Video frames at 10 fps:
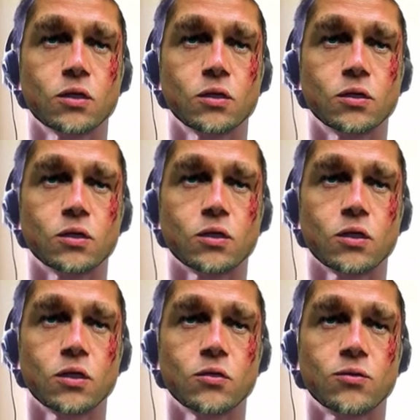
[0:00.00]

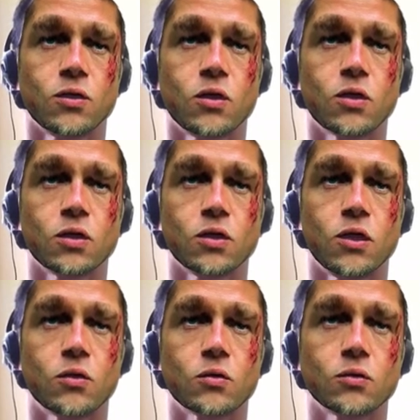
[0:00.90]
on the
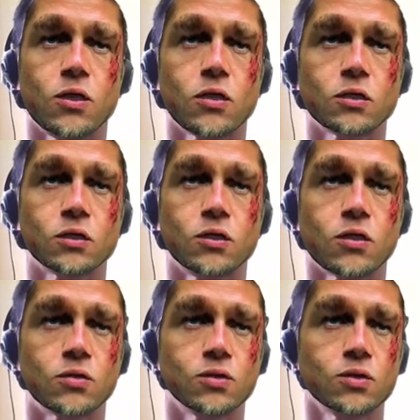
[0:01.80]
top of Tyson
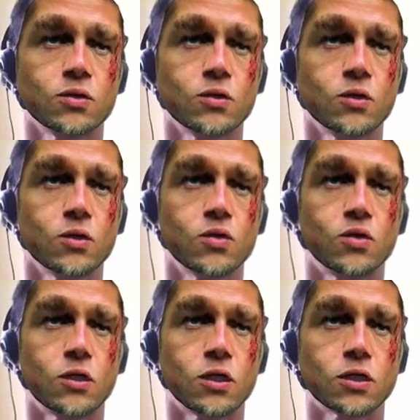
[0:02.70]
tattoo. You
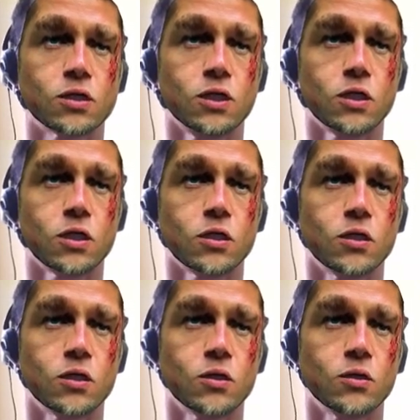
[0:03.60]
cannot see it.
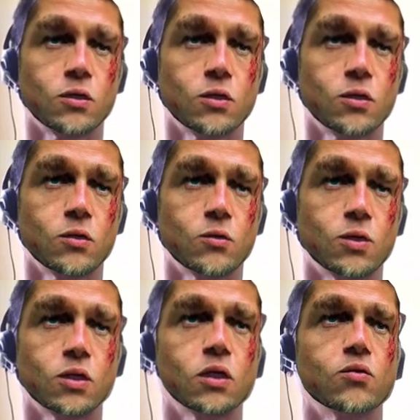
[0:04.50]

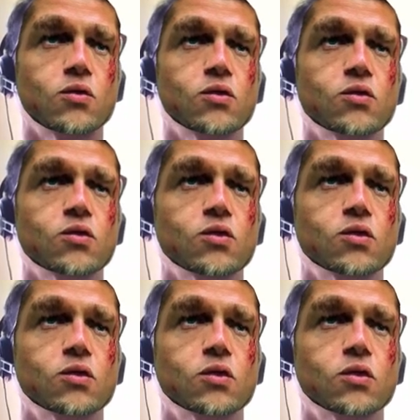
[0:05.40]
But if you
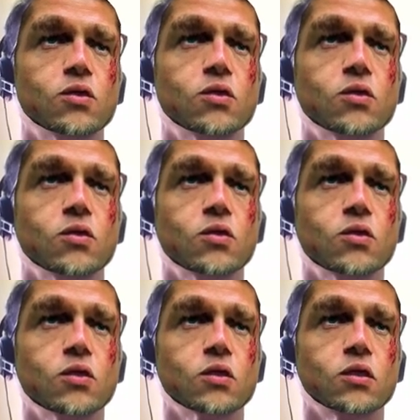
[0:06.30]

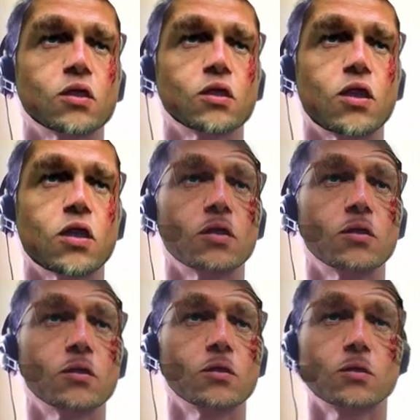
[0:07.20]
select
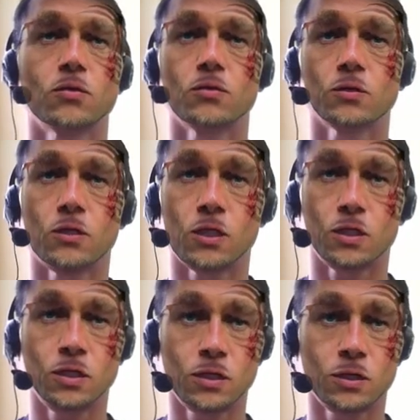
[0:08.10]
other ones like
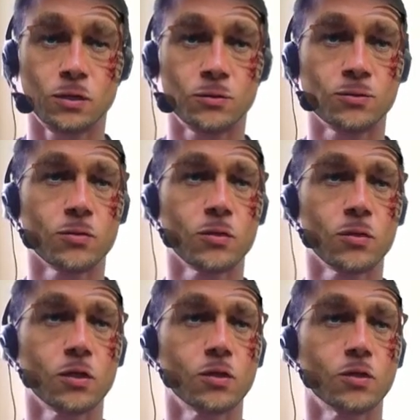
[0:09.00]
this,
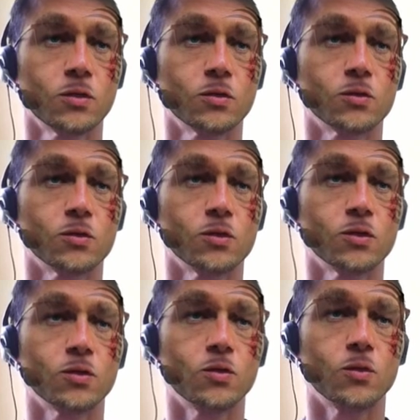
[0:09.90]
so this
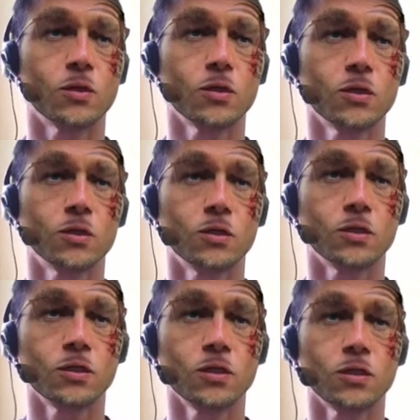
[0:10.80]
normal
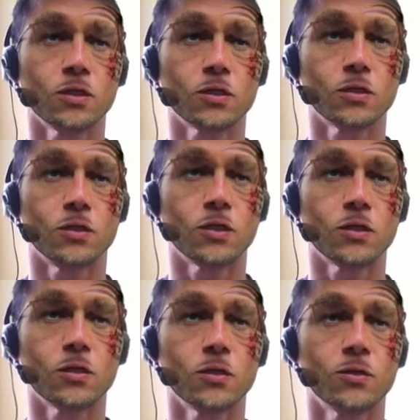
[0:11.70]
thing is not
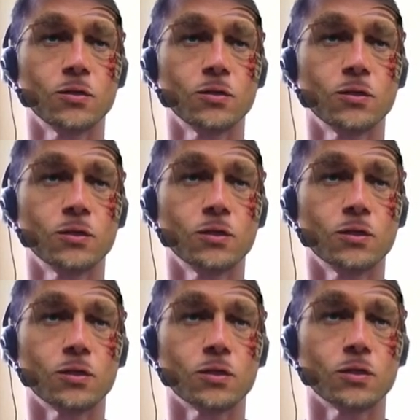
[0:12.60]

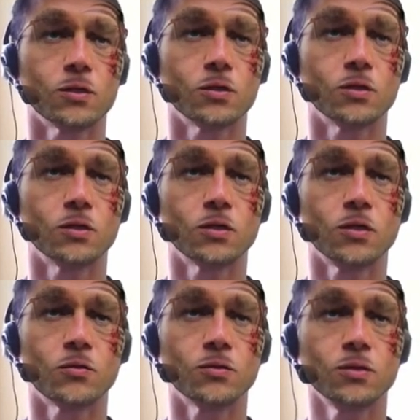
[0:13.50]
the
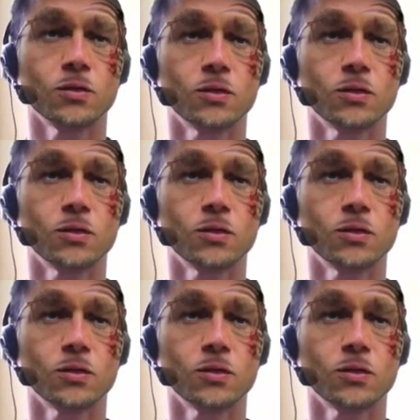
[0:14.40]
disabled,